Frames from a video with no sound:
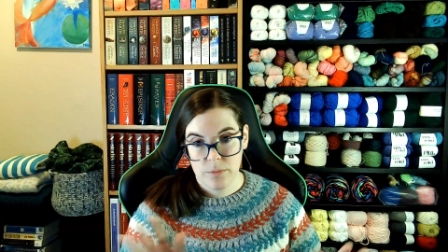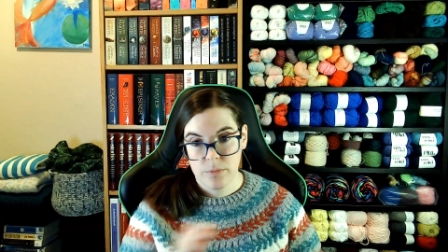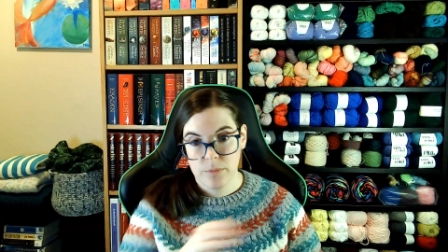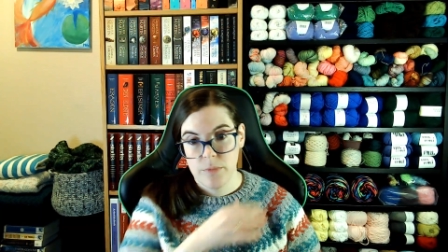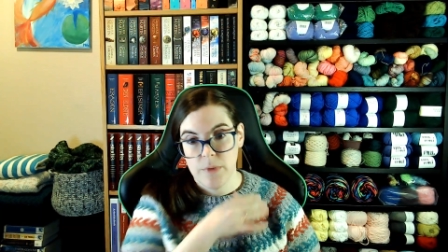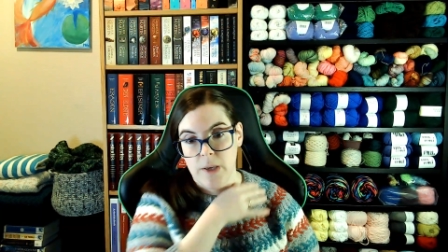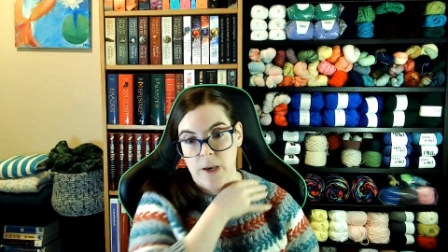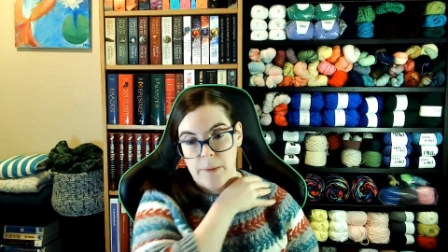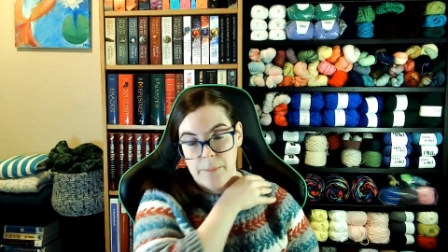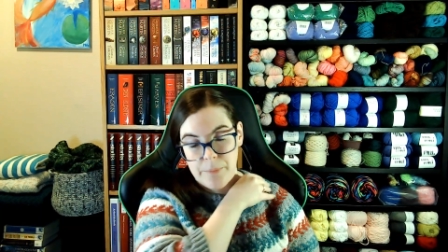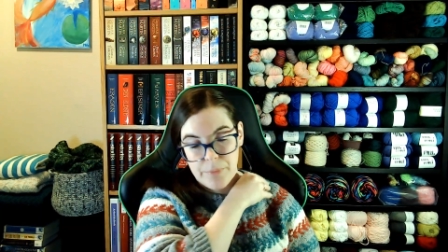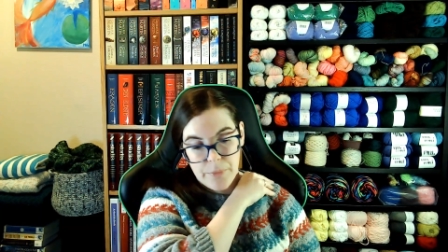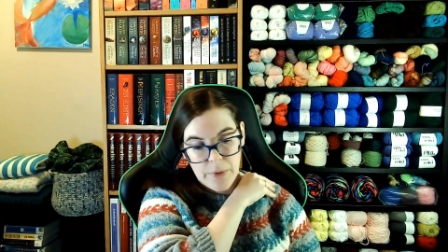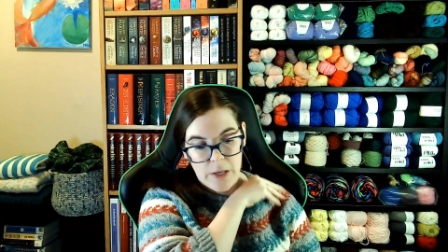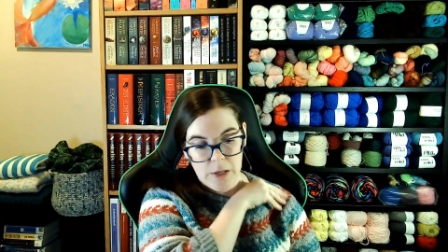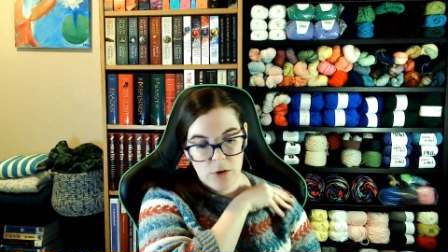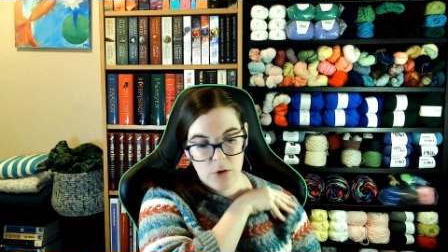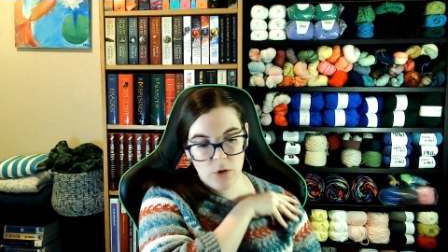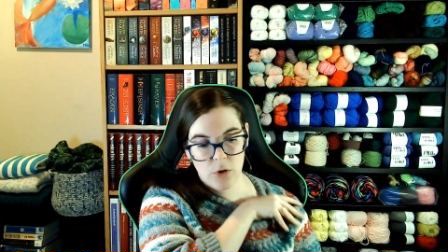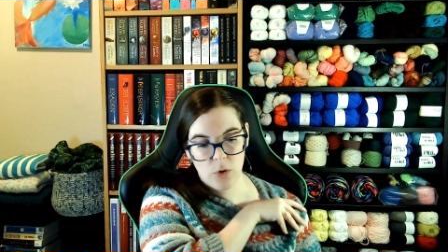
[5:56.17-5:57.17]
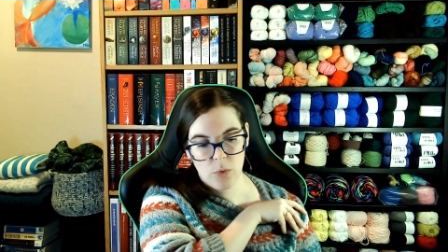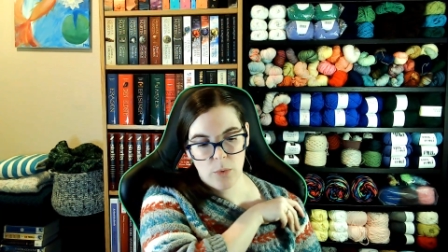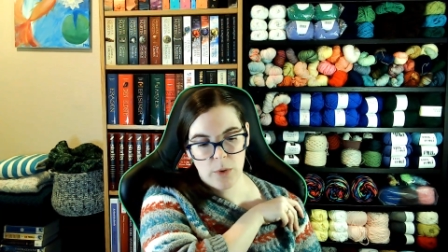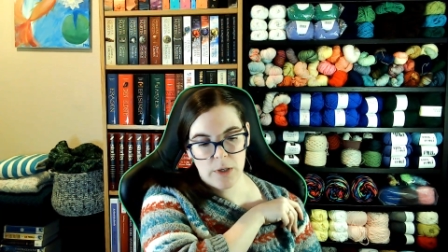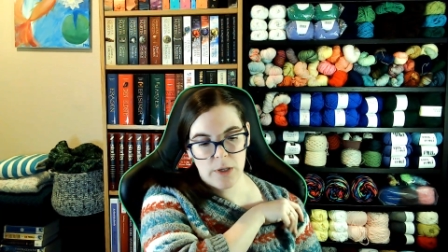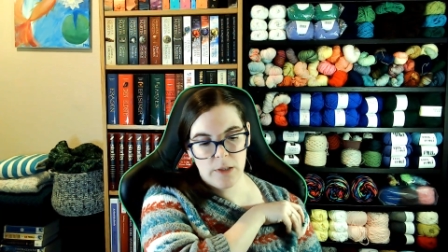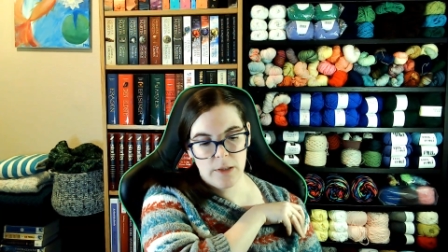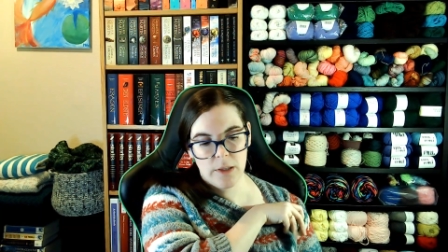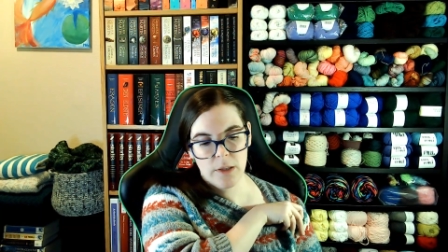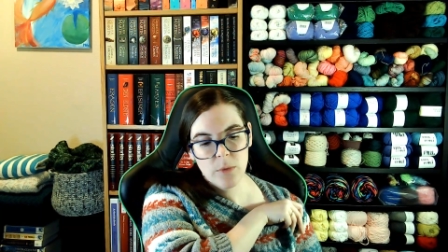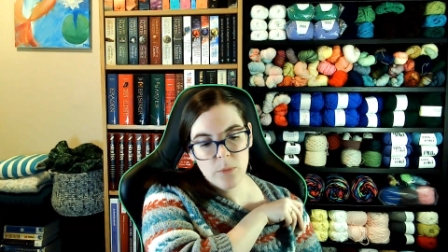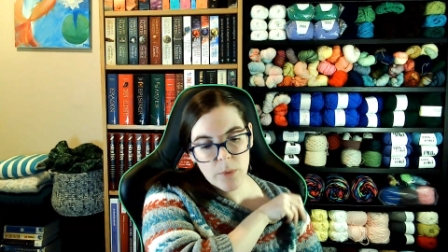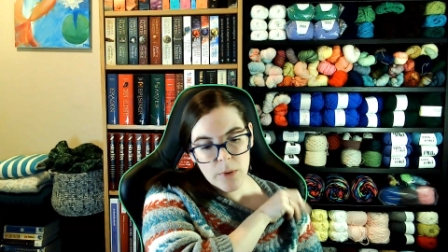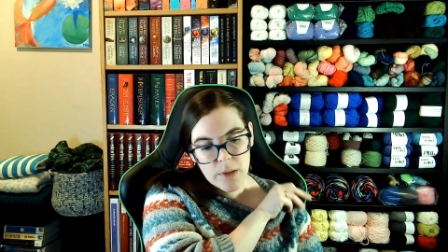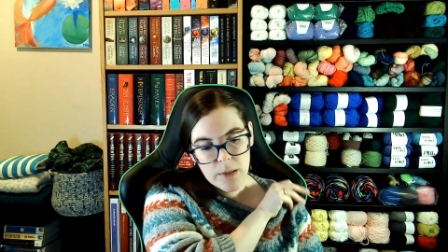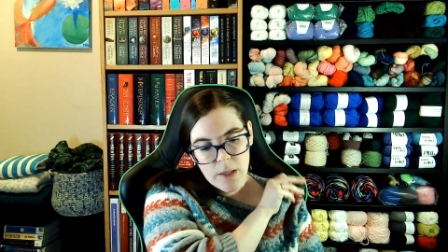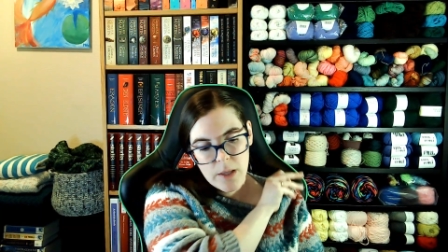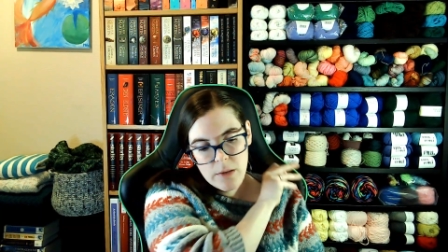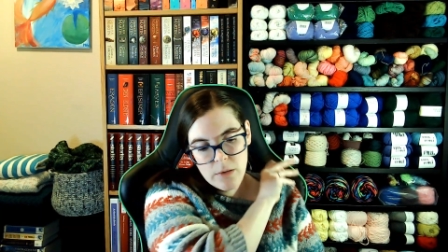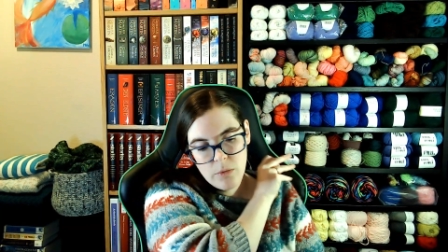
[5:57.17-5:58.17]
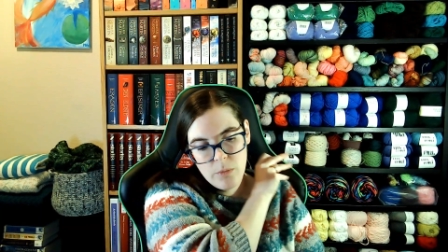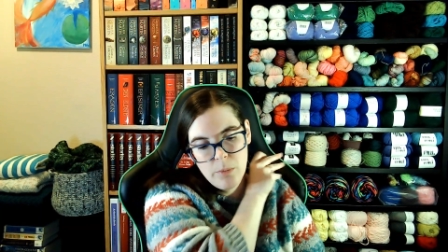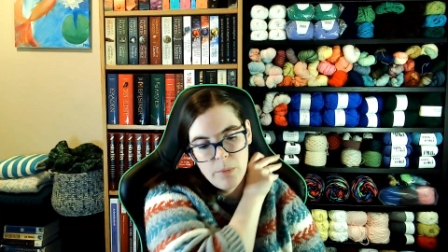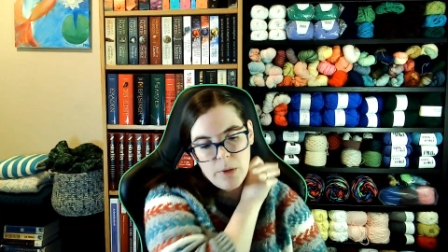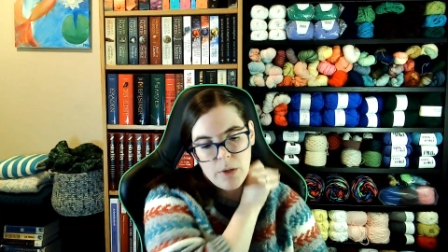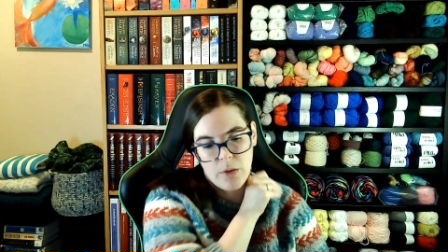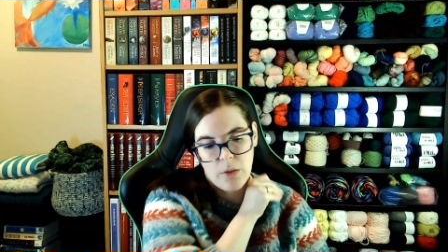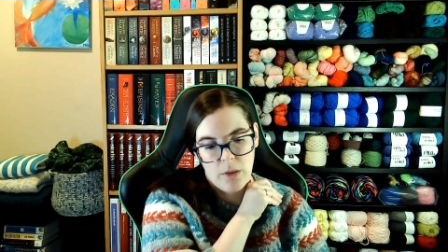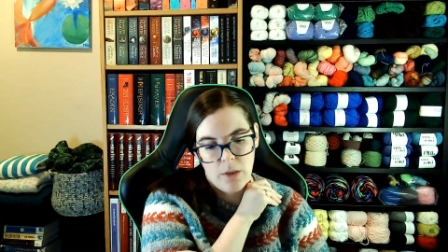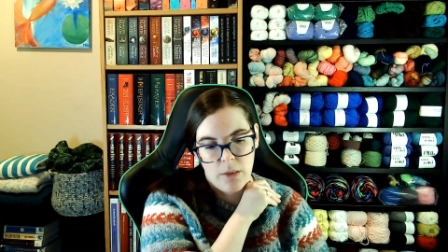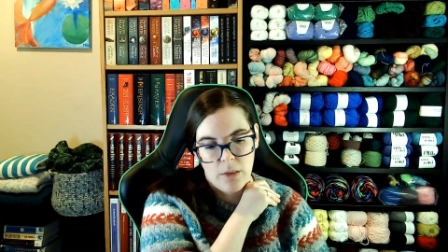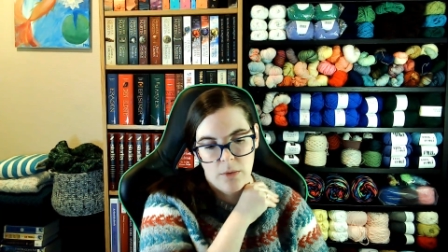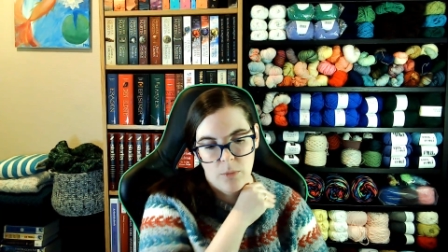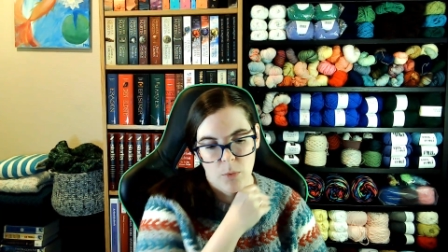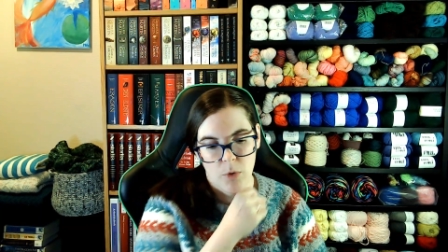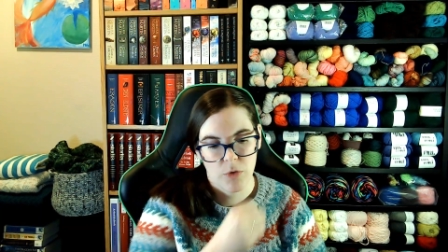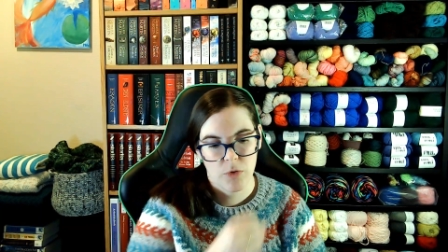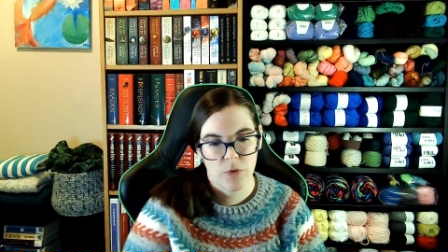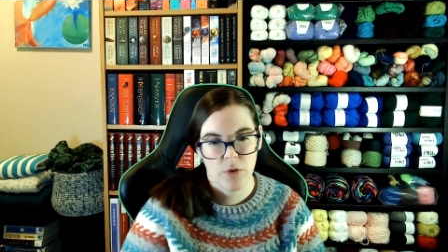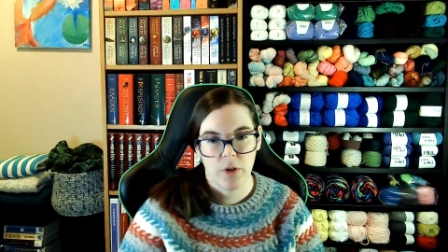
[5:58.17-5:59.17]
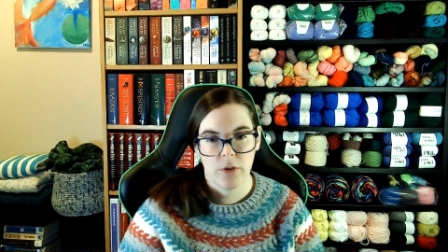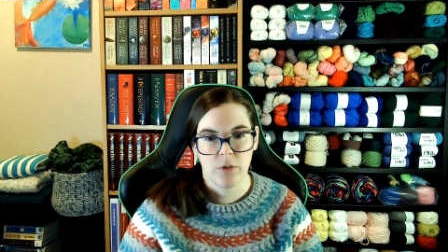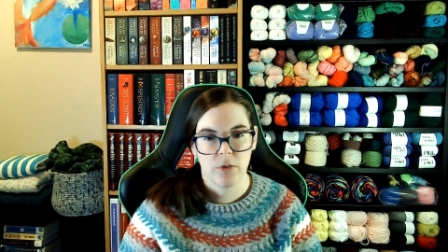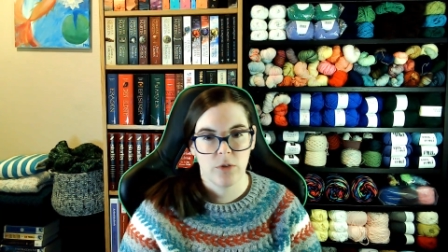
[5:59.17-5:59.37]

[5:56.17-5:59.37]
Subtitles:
Yeah, I don't know what I did with that, but it wasn't